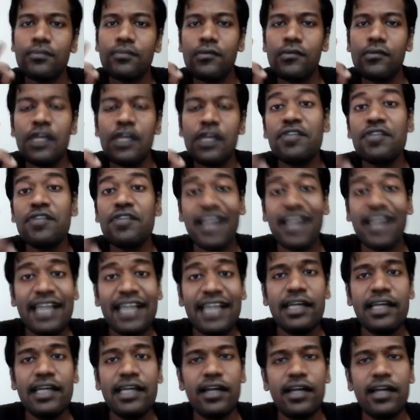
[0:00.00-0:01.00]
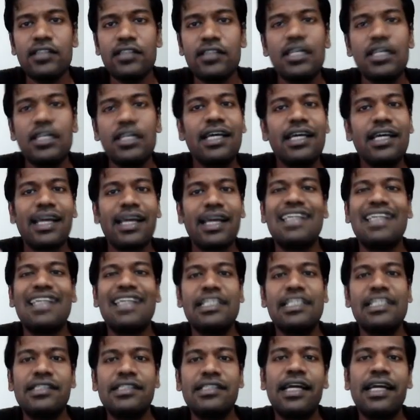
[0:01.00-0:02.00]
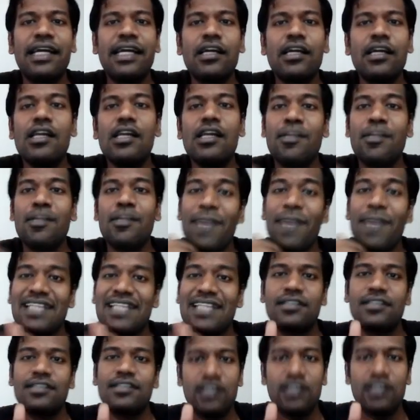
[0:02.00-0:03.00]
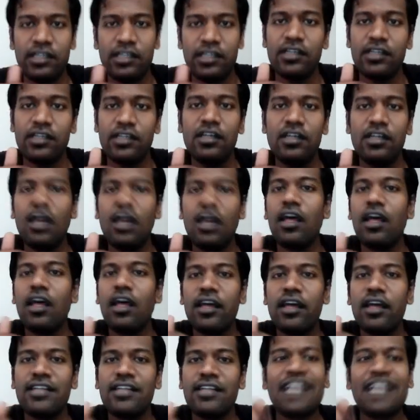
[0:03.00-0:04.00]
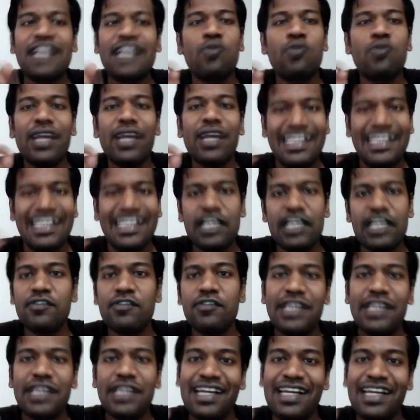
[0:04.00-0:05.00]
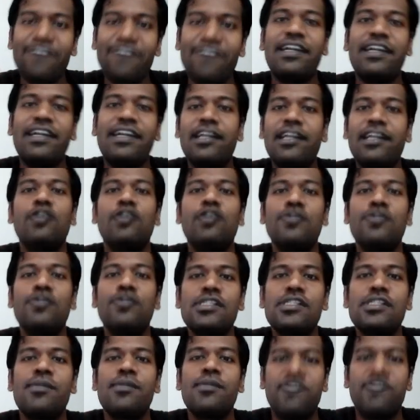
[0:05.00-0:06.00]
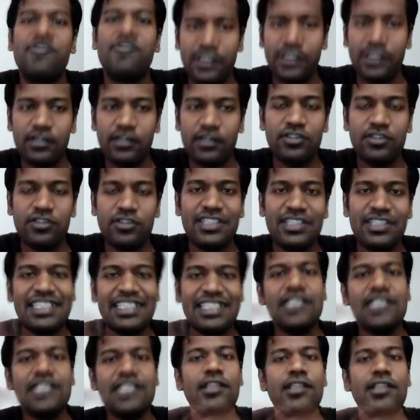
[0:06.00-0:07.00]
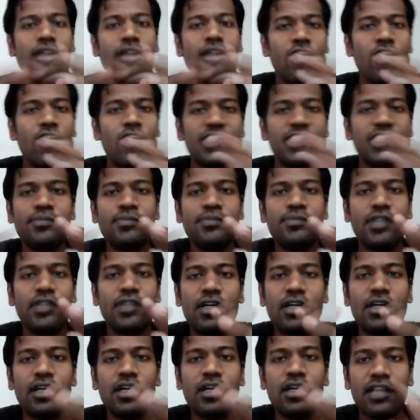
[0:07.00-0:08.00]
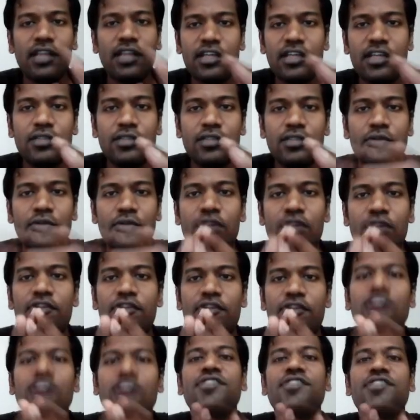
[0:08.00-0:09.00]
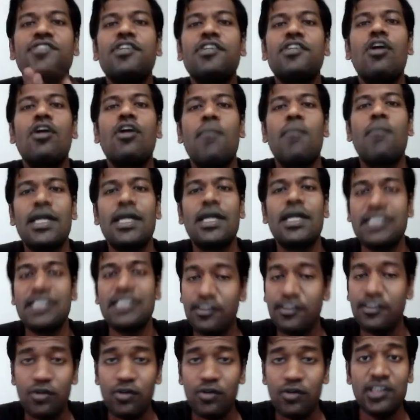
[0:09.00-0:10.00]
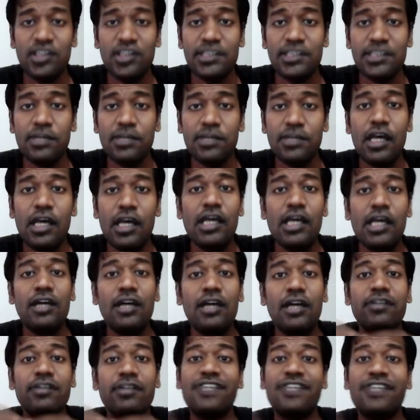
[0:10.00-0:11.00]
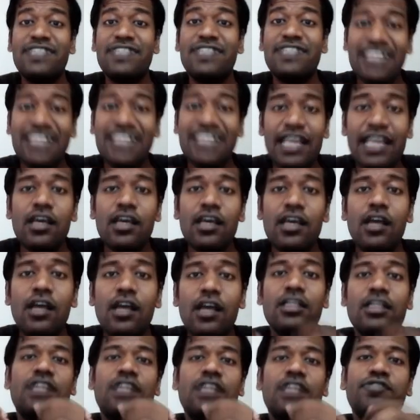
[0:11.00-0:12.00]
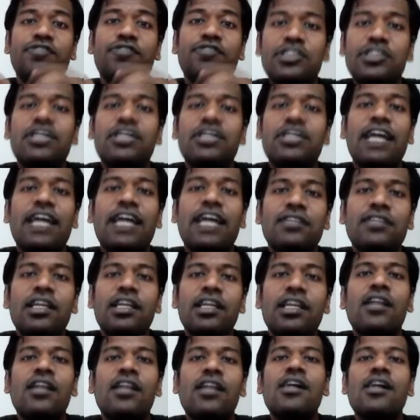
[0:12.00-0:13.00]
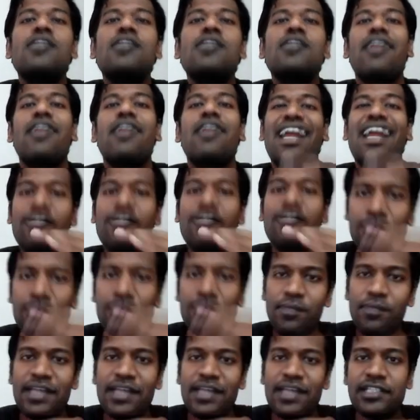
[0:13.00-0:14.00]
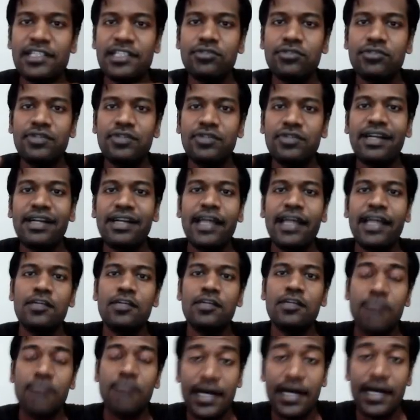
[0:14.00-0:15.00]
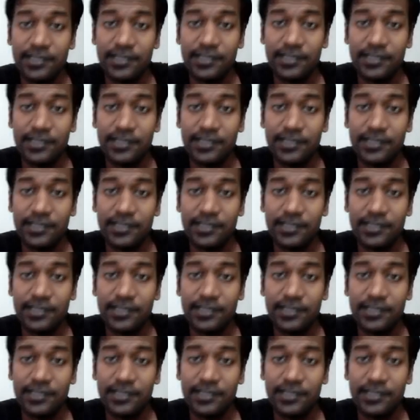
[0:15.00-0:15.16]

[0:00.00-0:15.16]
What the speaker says: the right guidance, can at least get the basics cleared. Right, that's what I think we can definitely do with some effort. So this is the concept or the philosophy called mastery of concept, where we say that we should actually learn right from the basics when we are trying to master